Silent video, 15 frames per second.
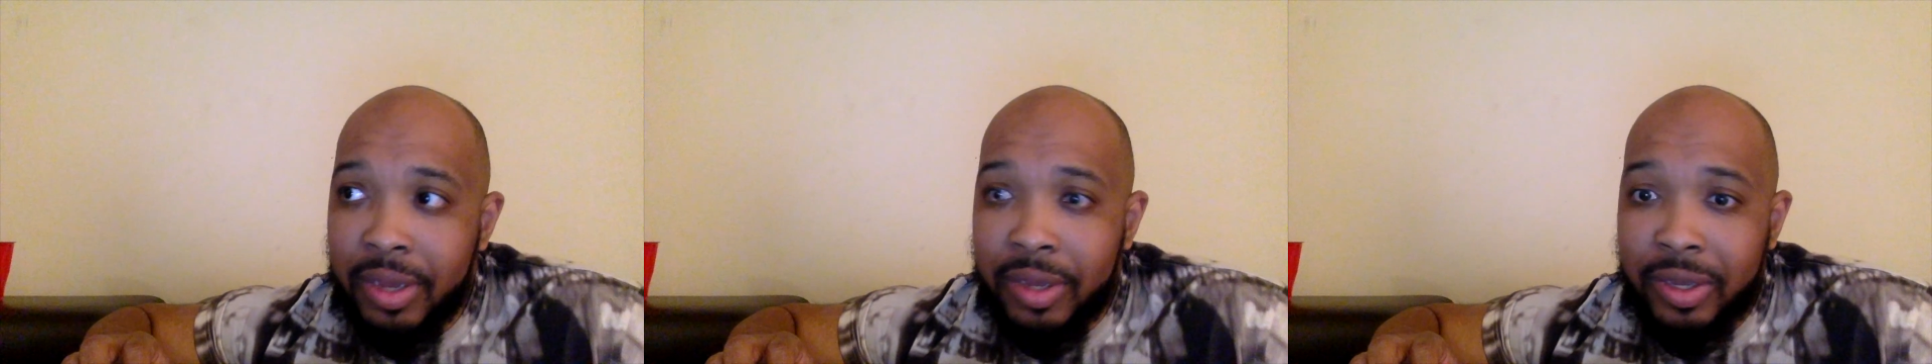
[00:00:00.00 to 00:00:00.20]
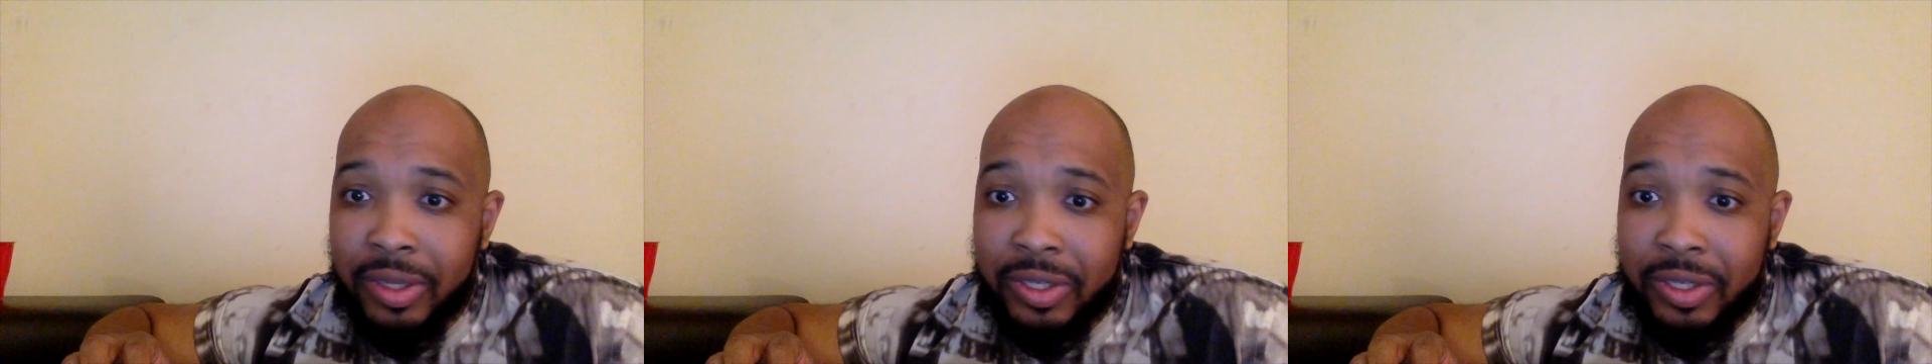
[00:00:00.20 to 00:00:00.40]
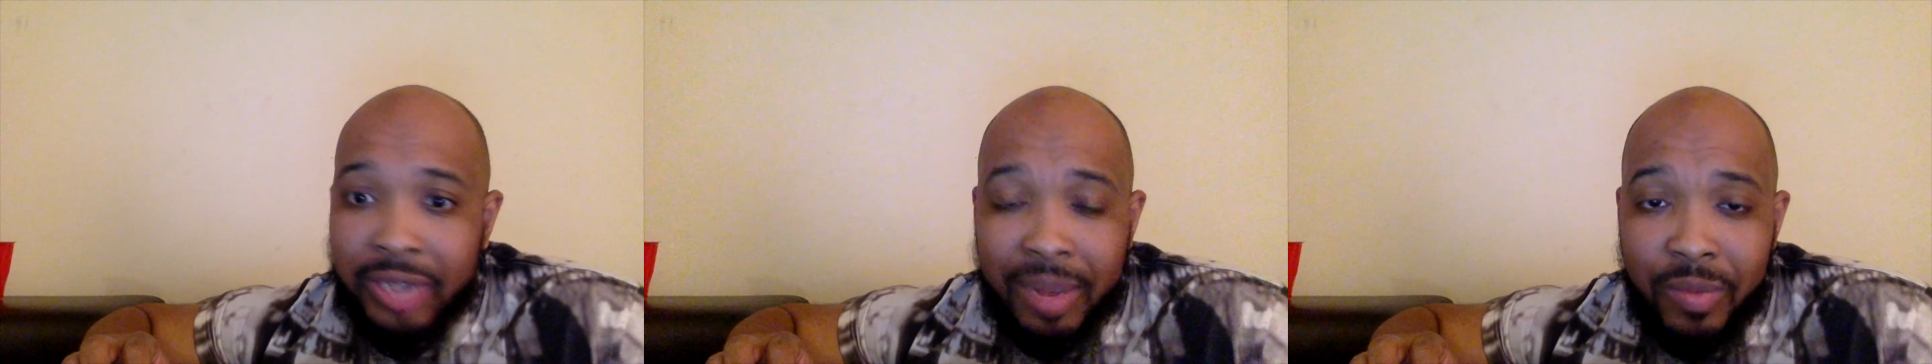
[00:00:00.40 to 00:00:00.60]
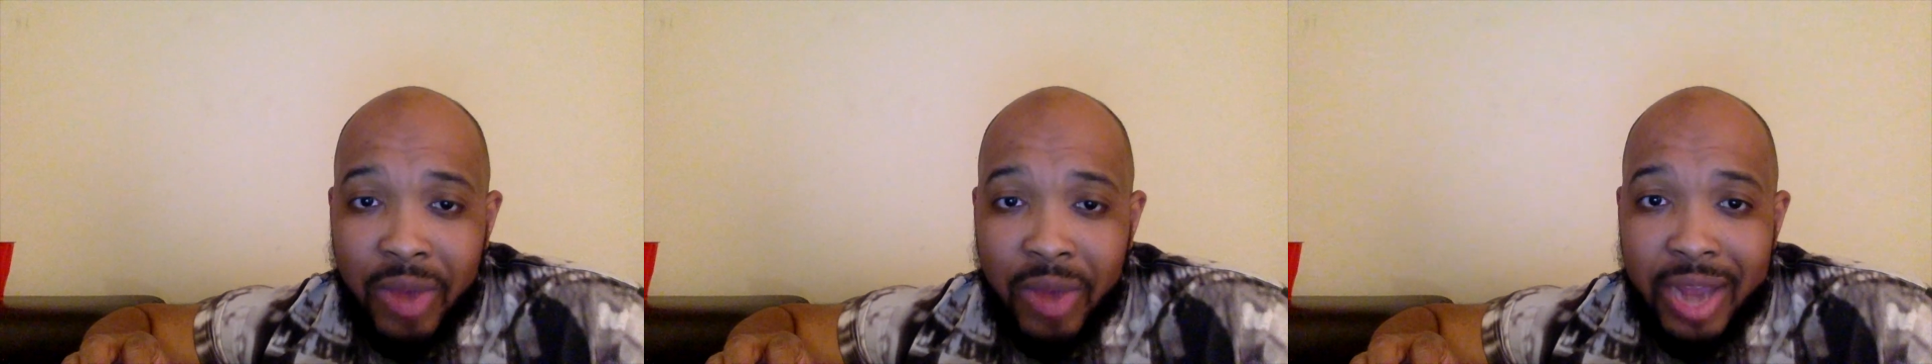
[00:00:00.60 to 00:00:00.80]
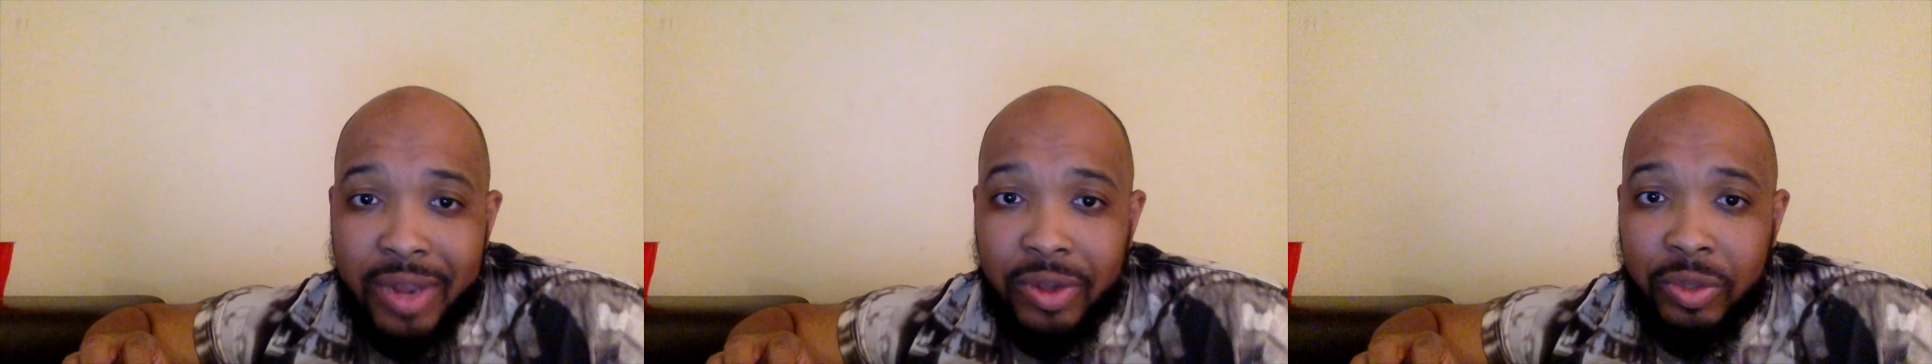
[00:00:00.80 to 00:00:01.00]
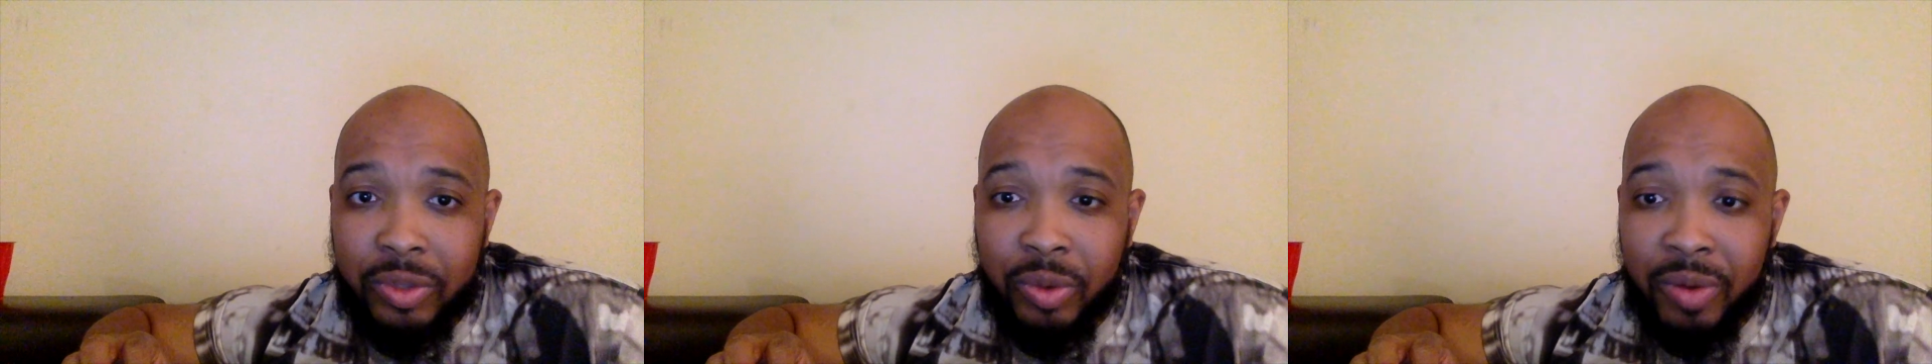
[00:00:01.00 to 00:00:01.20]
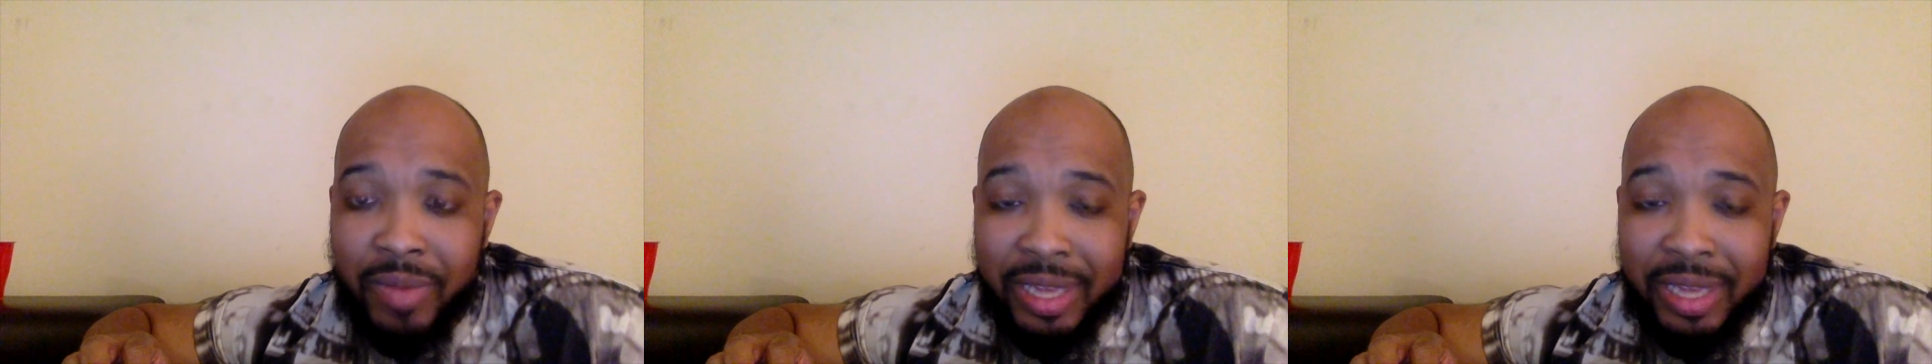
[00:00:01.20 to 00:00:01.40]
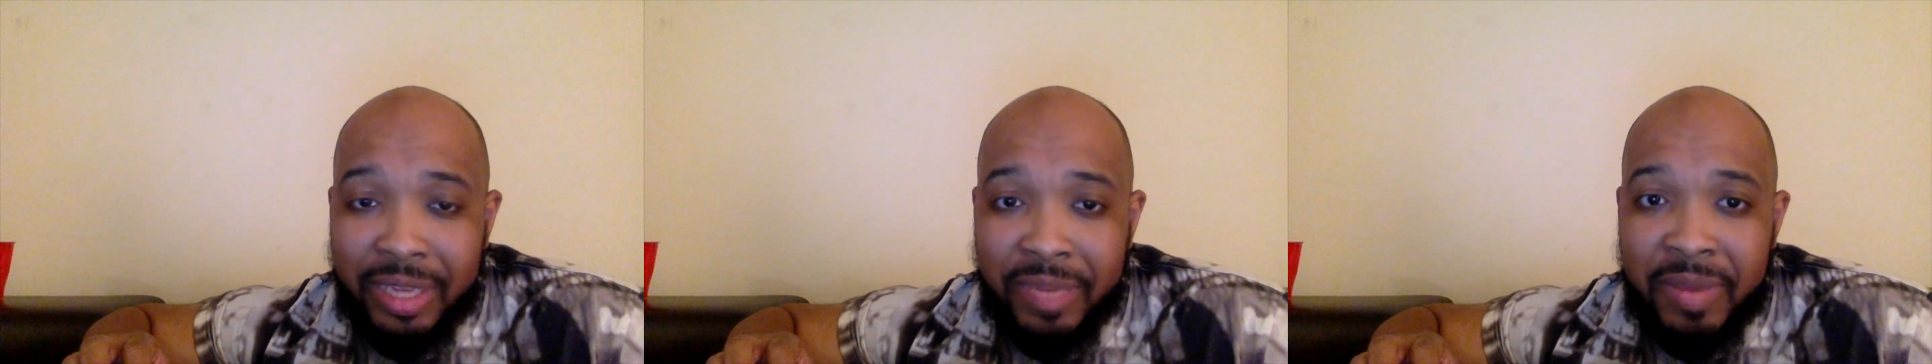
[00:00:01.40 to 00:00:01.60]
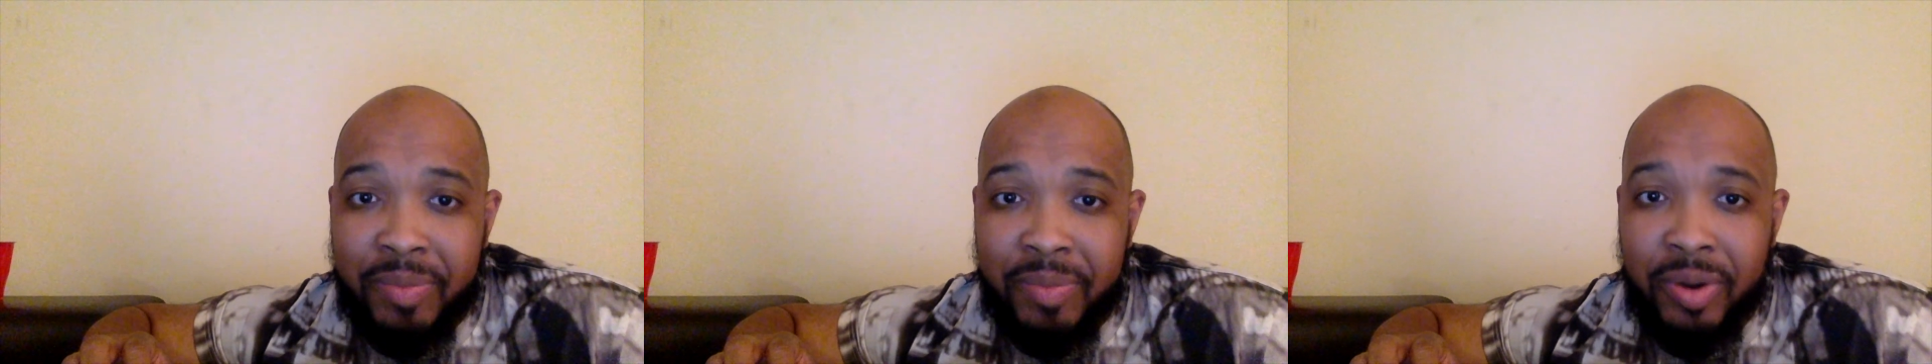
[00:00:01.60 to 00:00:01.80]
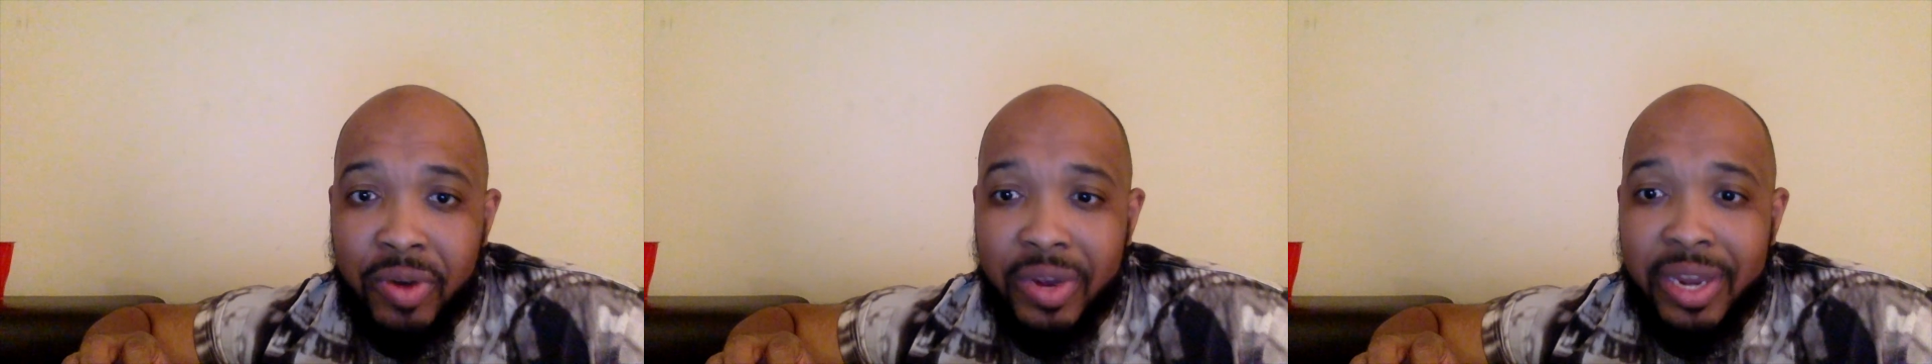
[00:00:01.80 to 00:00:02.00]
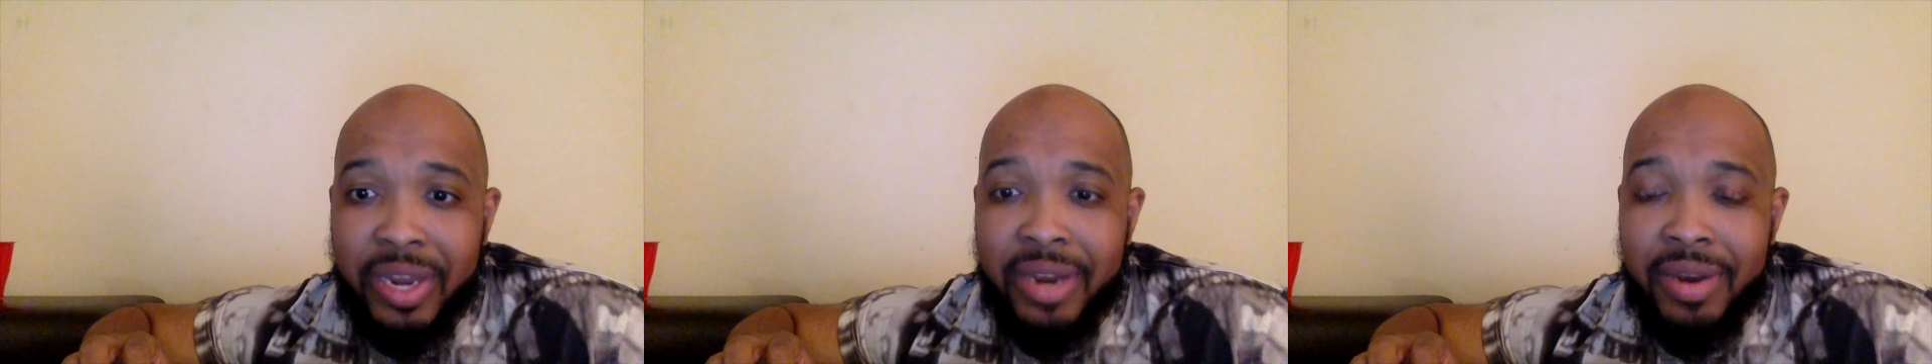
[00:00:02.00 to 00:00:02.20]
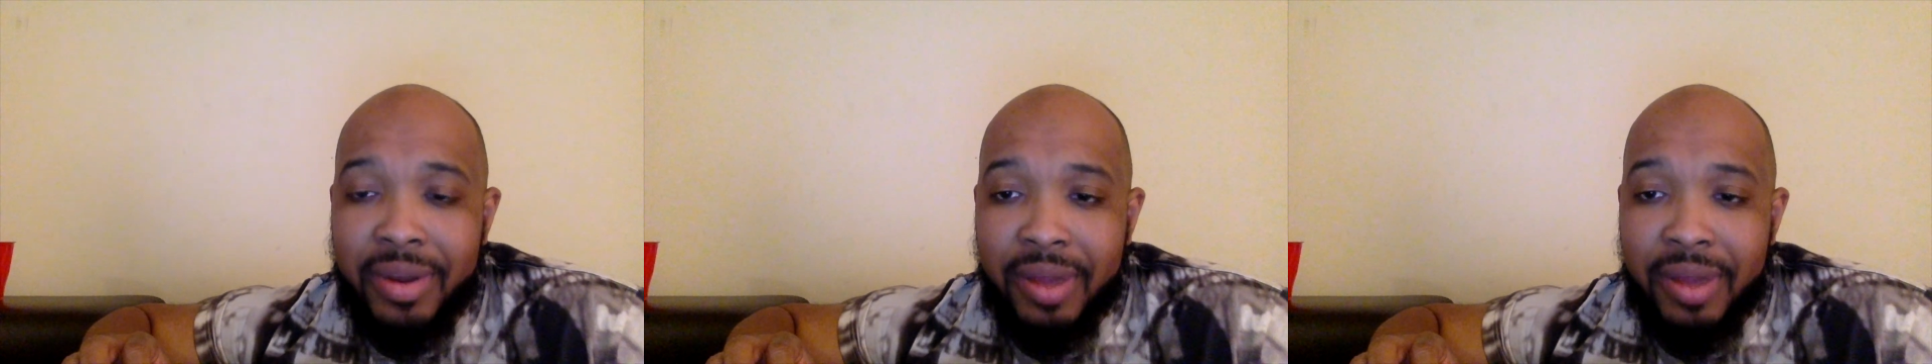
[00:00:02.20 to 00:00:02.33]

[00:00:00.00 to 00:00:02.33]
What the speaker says: Some records were meant to be broken,